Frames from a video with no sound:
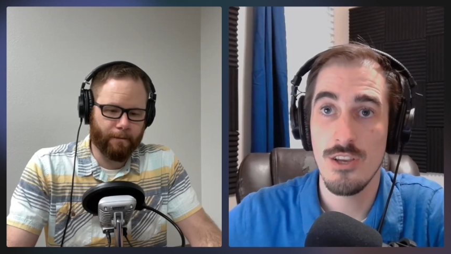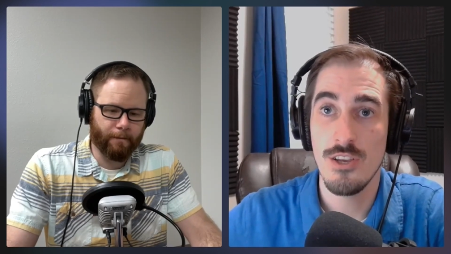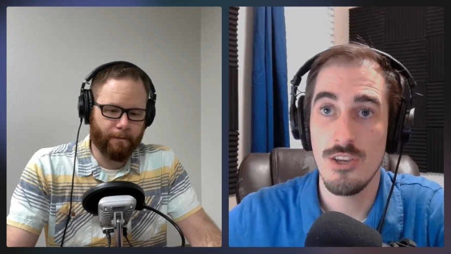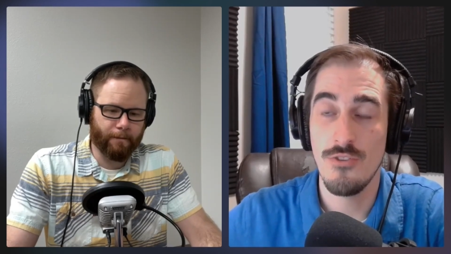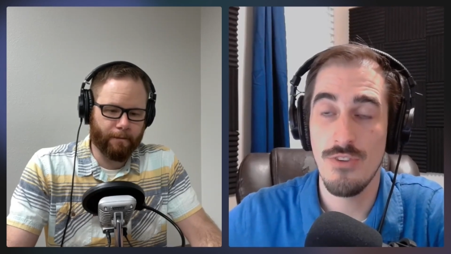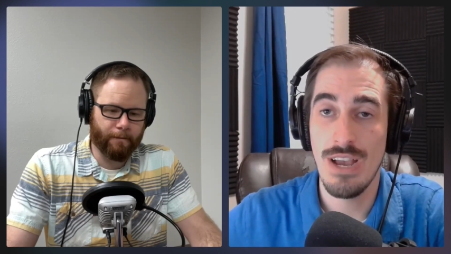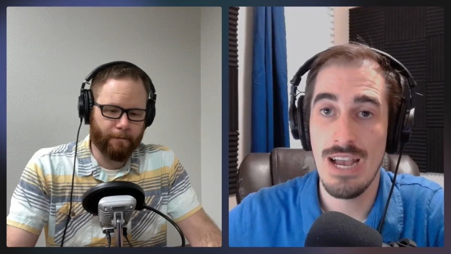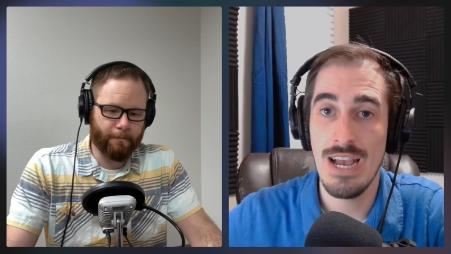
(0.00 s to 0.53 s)

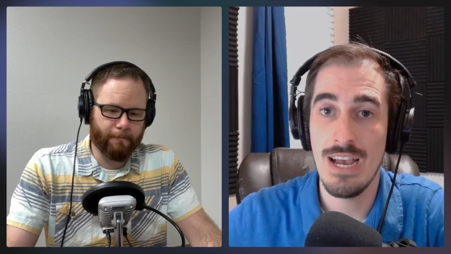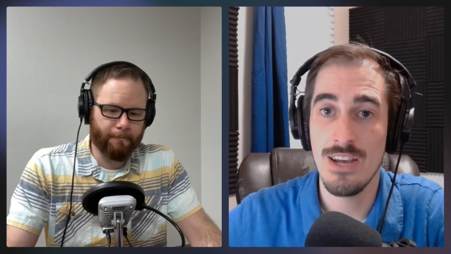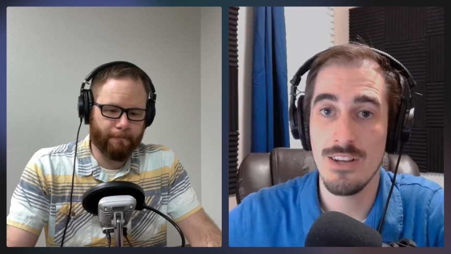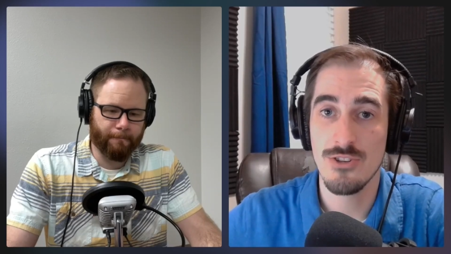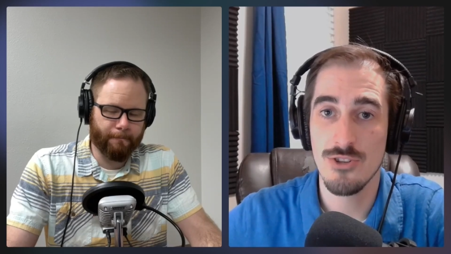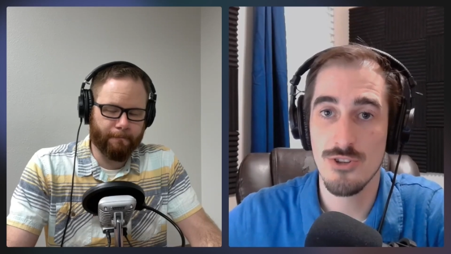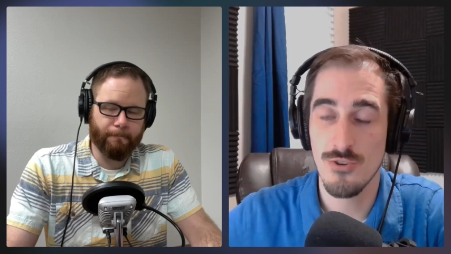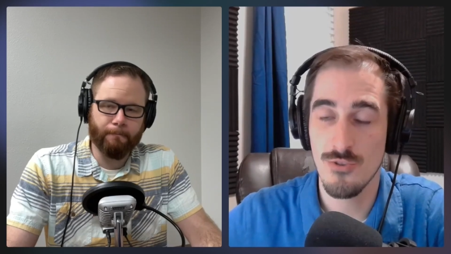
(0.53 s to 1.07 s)
Speaker 1: you
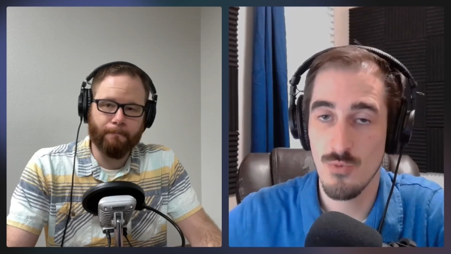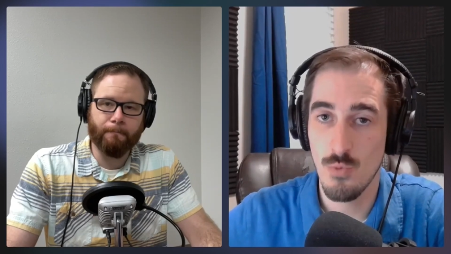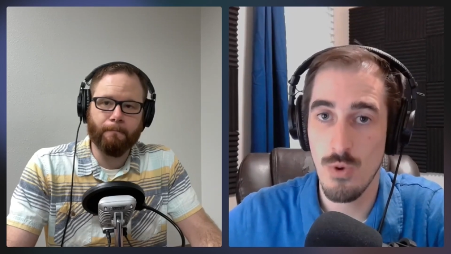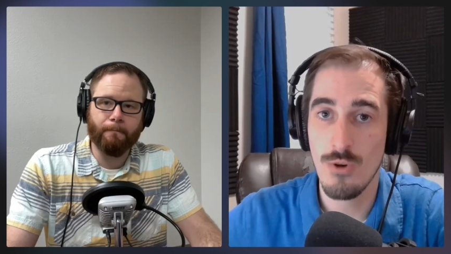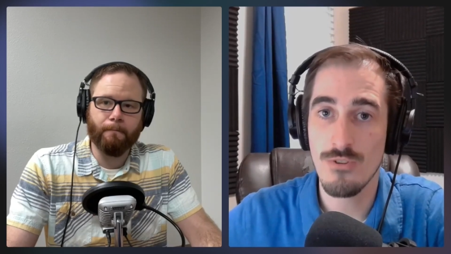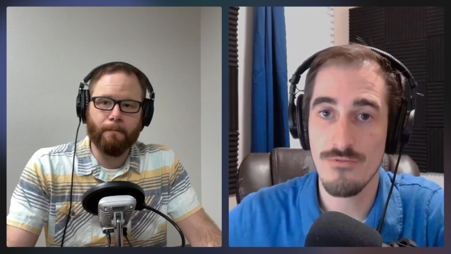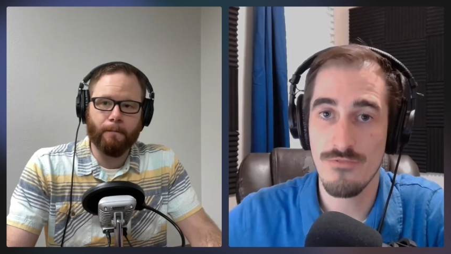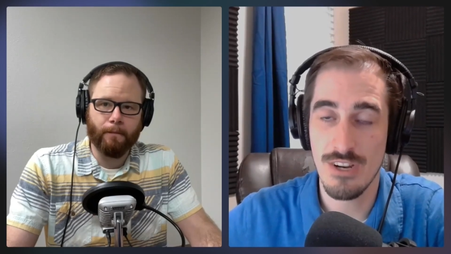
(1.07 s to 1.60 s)
had certain
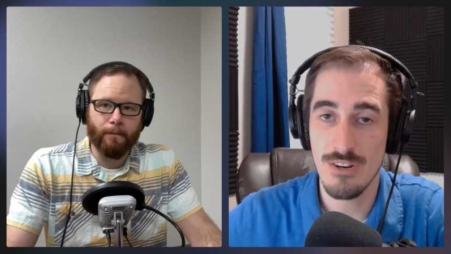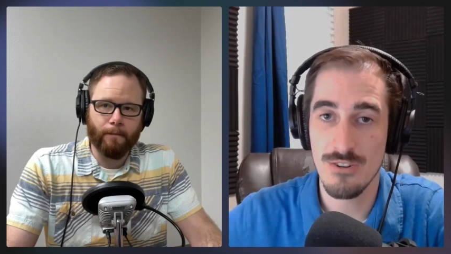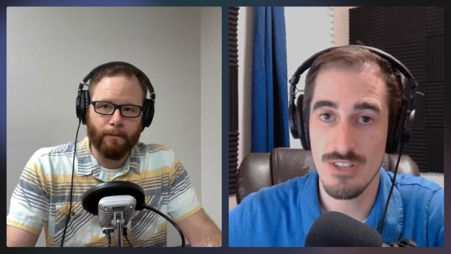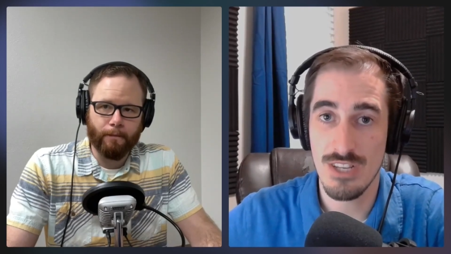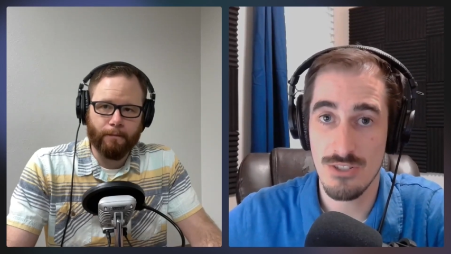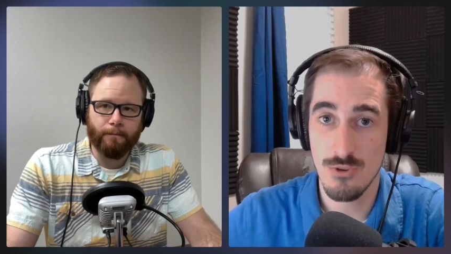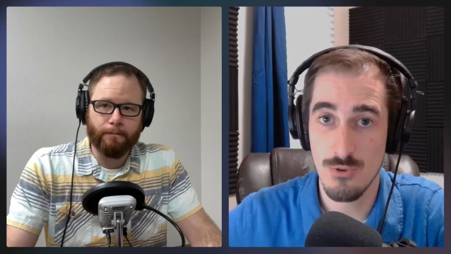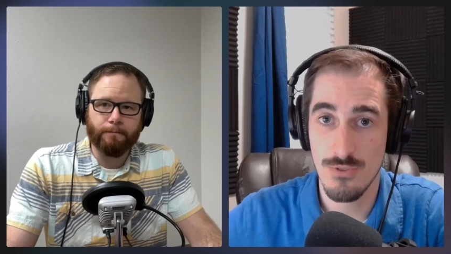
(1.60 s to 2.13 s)
woke figures
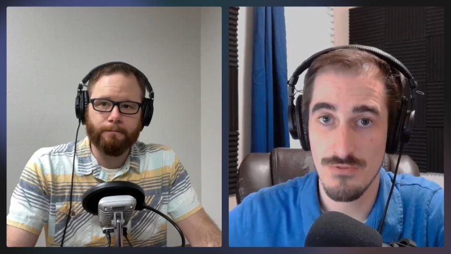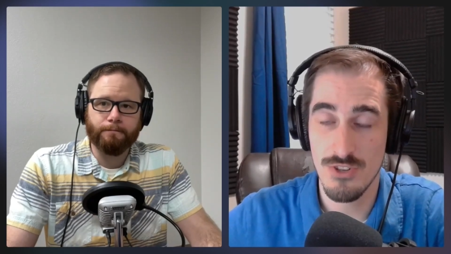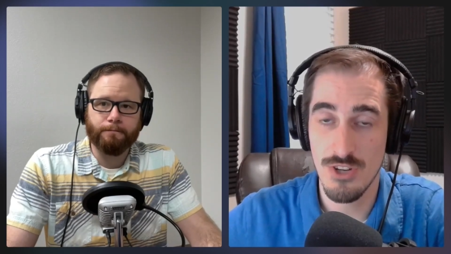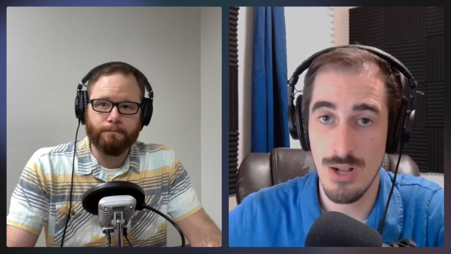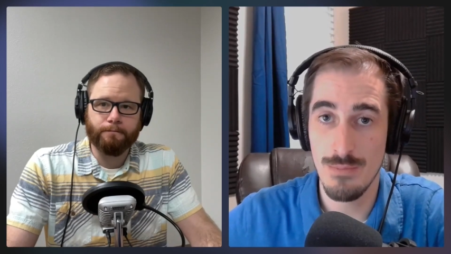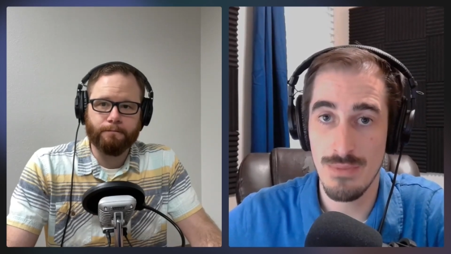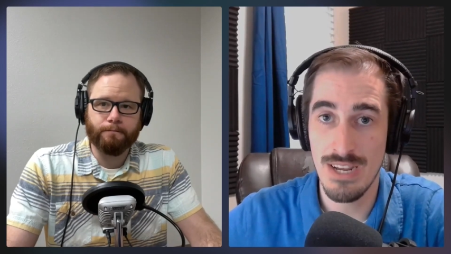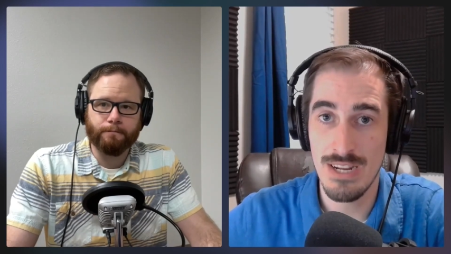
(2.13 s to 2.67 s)
that sort of
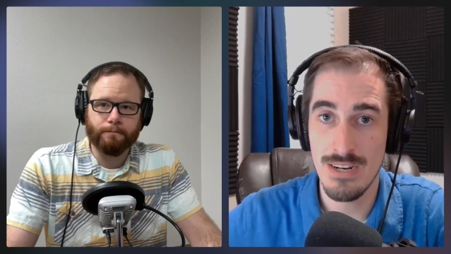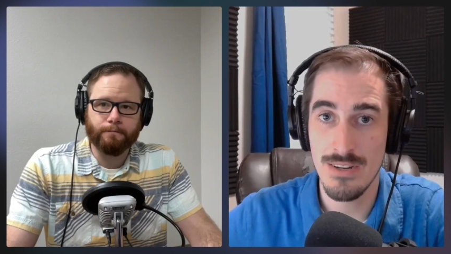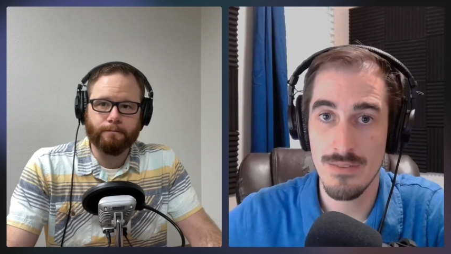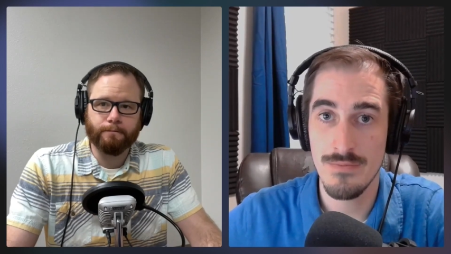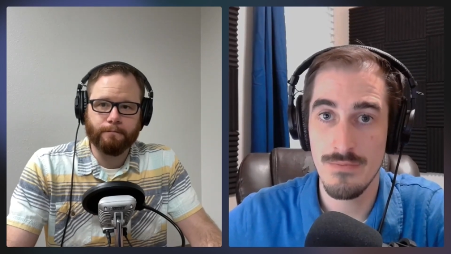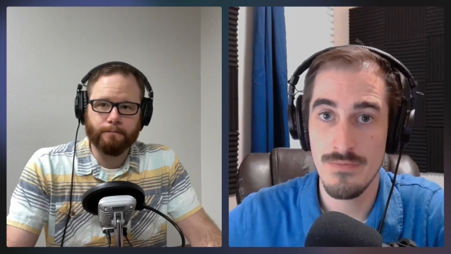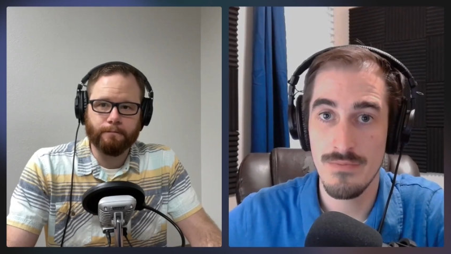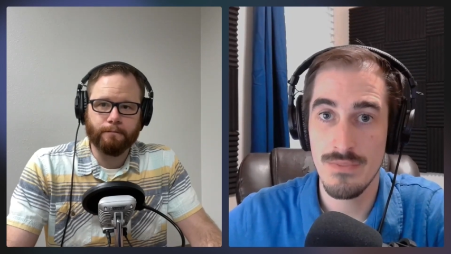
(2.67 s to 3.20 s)
dominated.
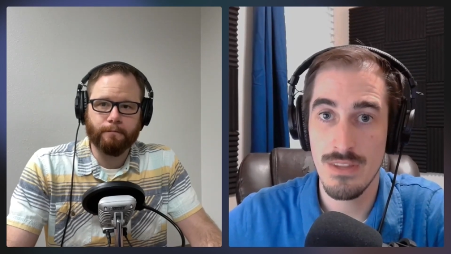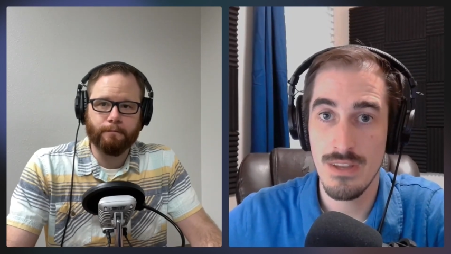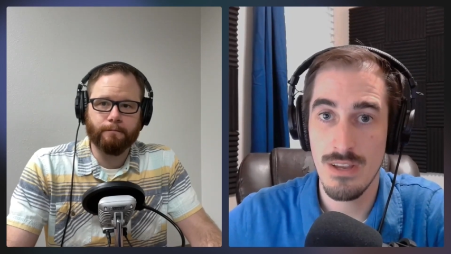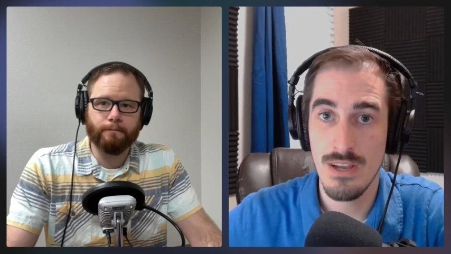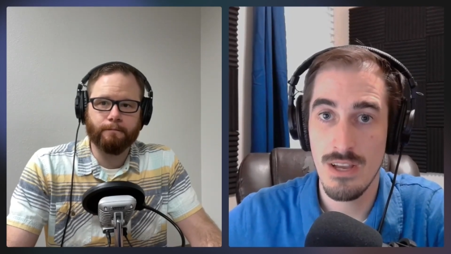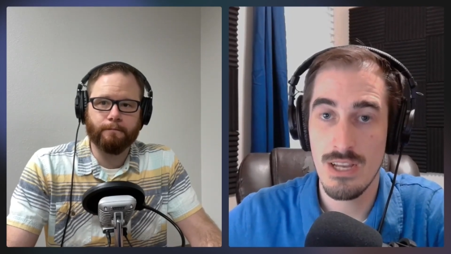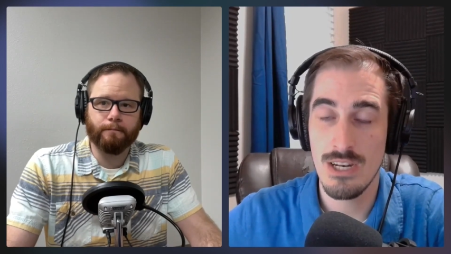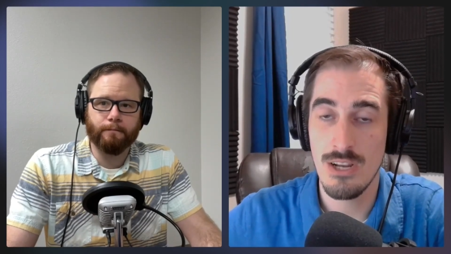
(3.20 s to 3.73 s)

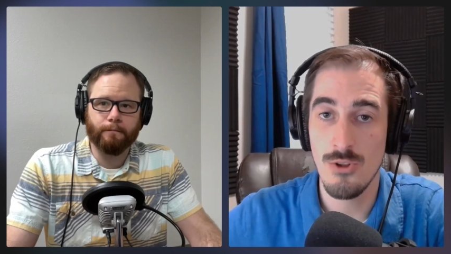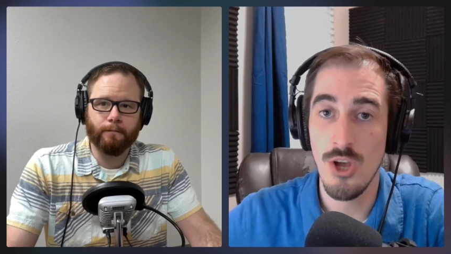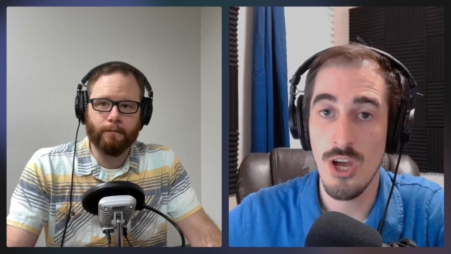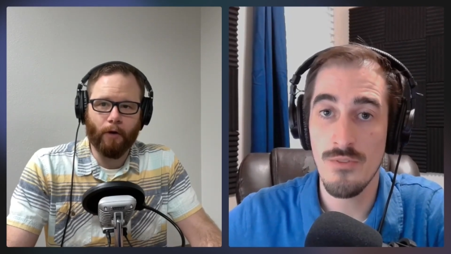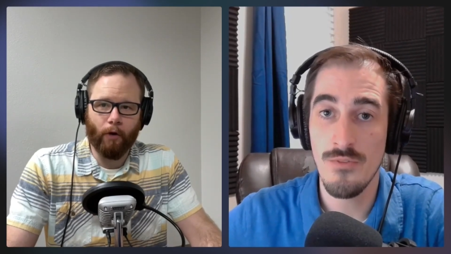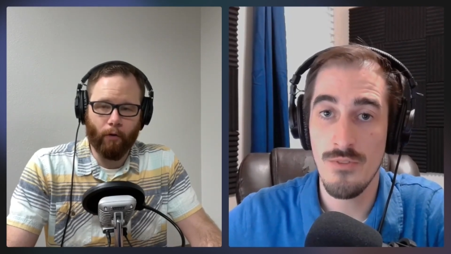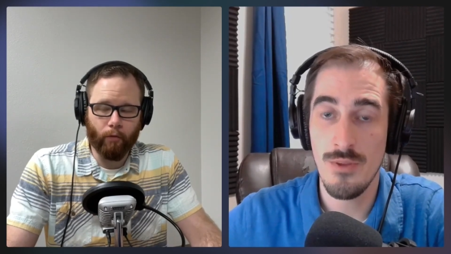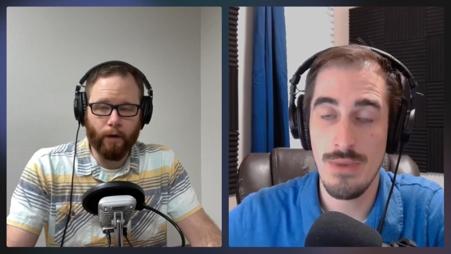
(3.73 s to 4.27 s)
Now a
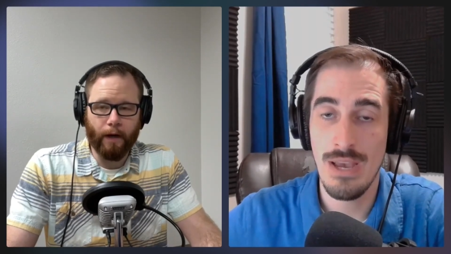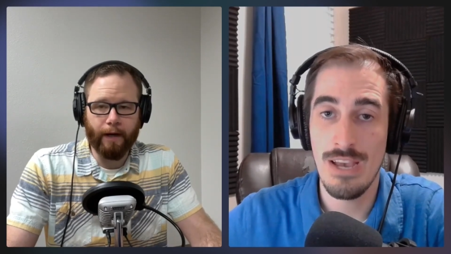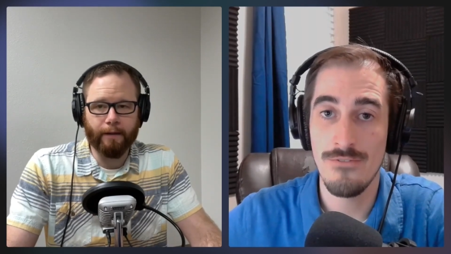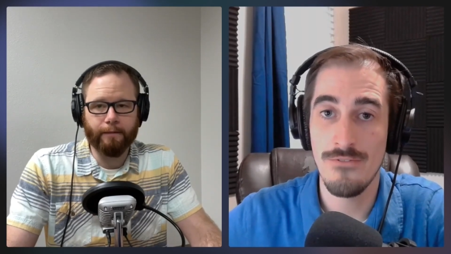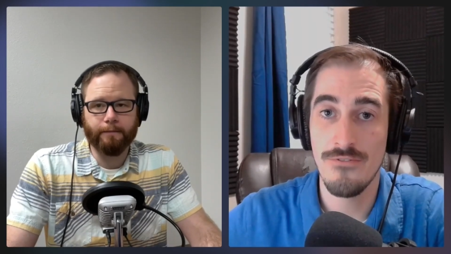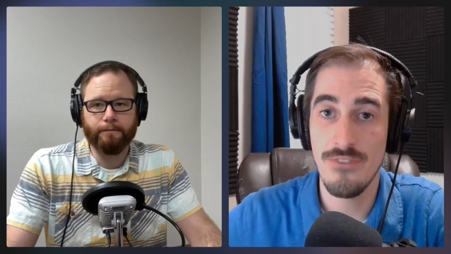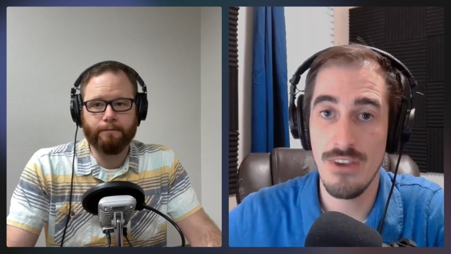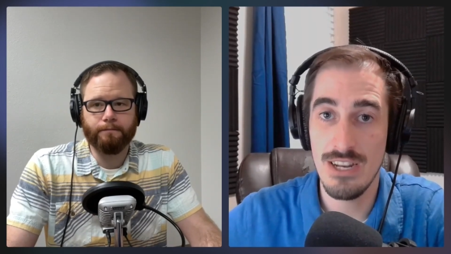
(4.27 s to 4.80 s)
lot of right. them have
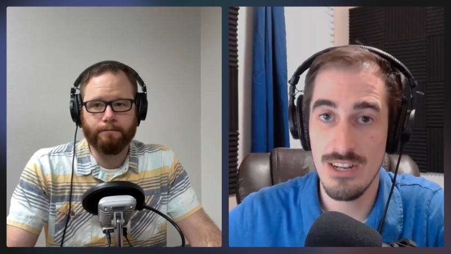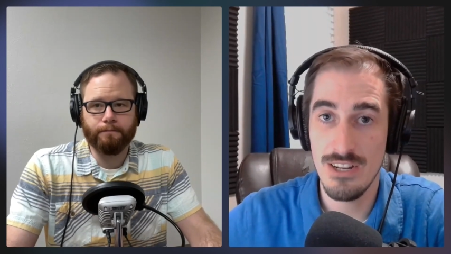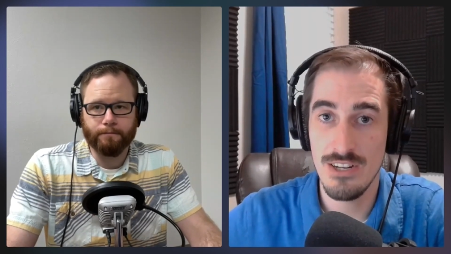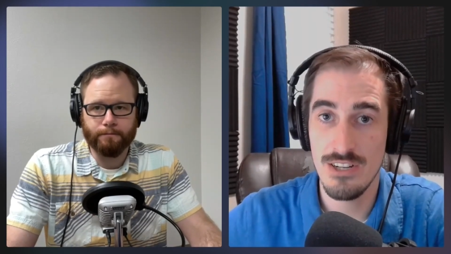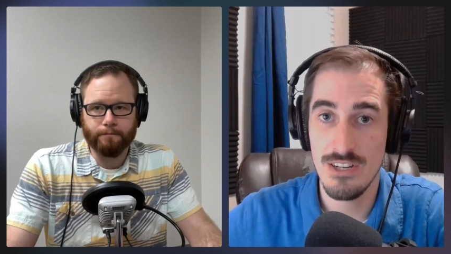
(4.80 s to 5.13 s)
faded